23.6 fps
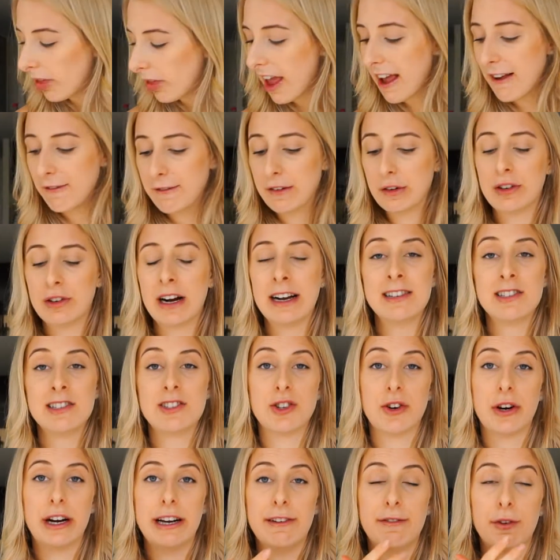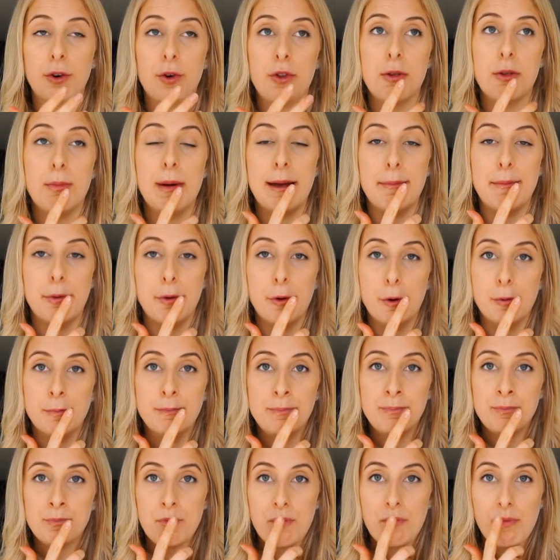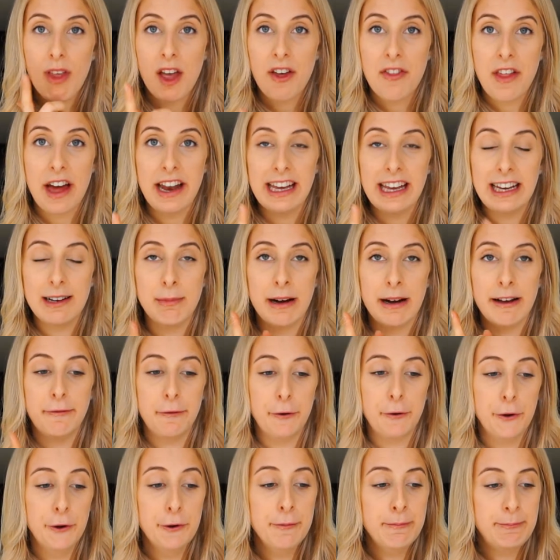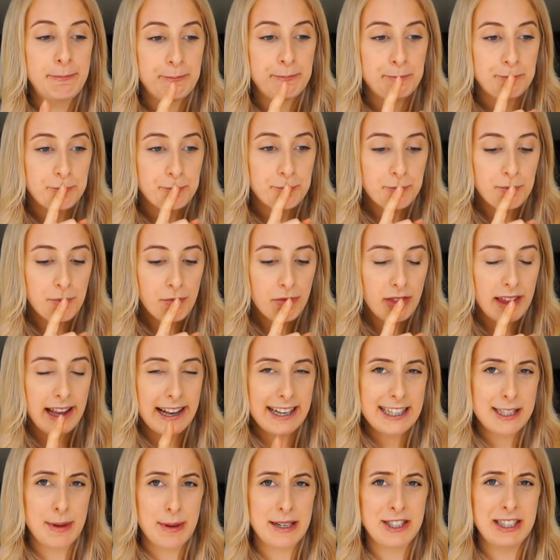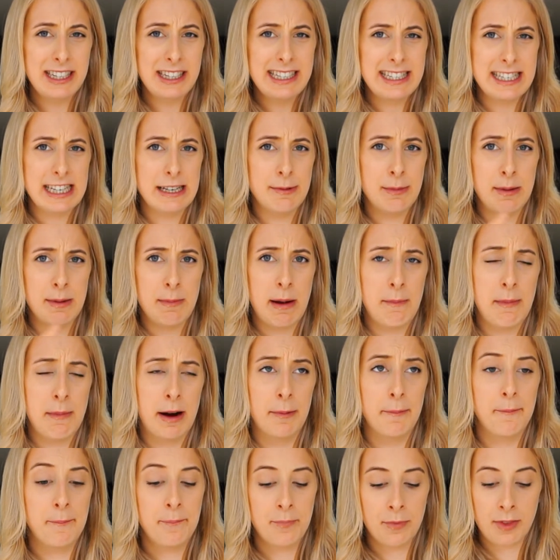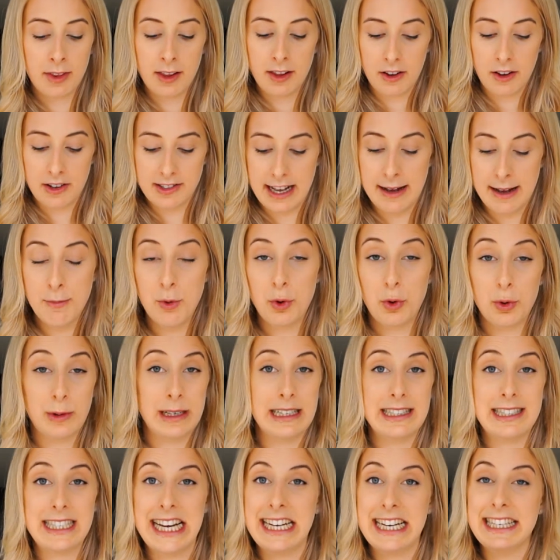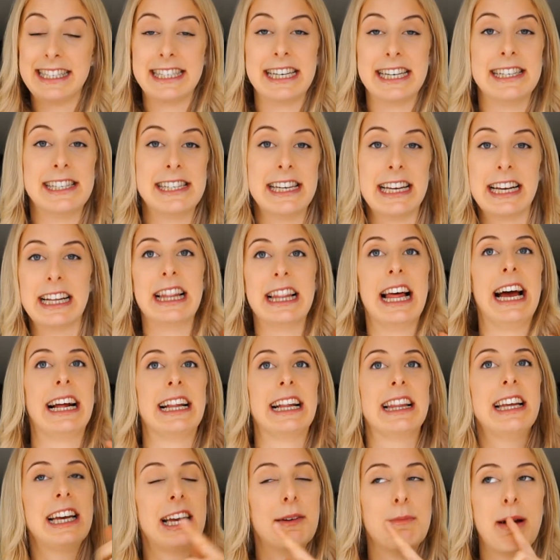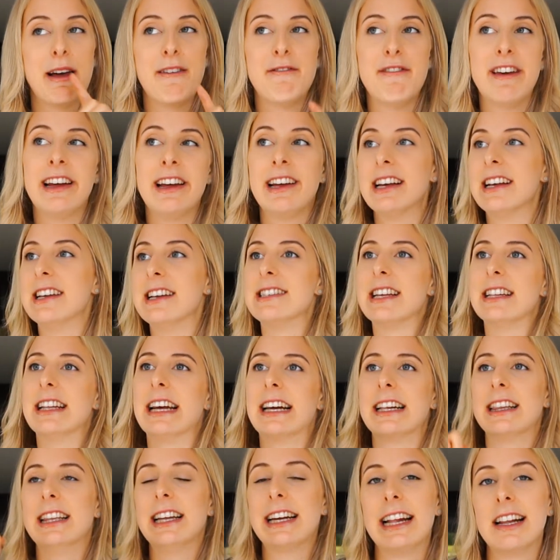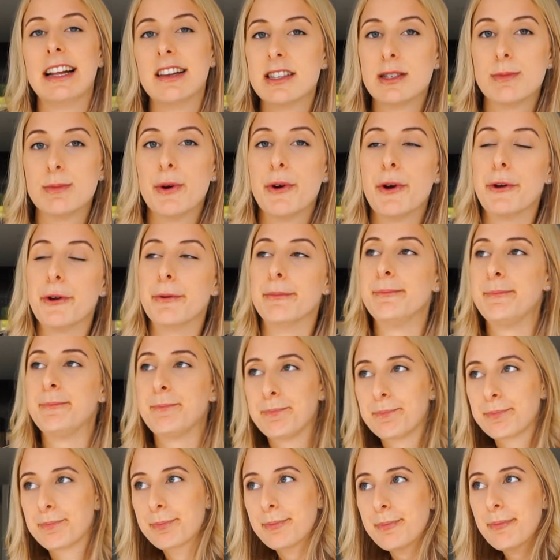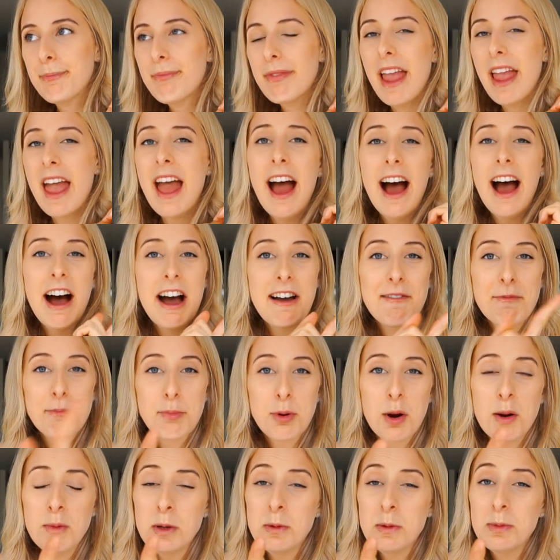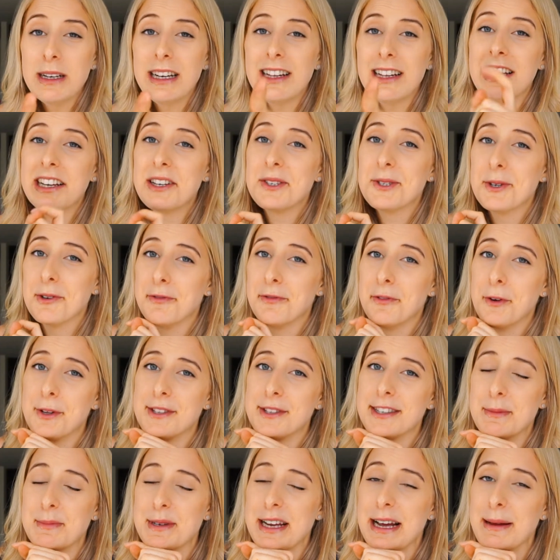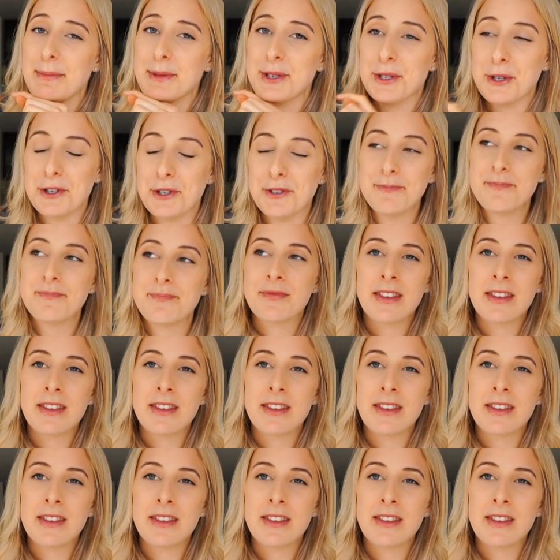I feel kind of sorry for all the people that eat my food, especially Dim and my mum, because I'm always taste testing and like licking my fingers and like licking the spoon. I've probably licked your food sometimes too.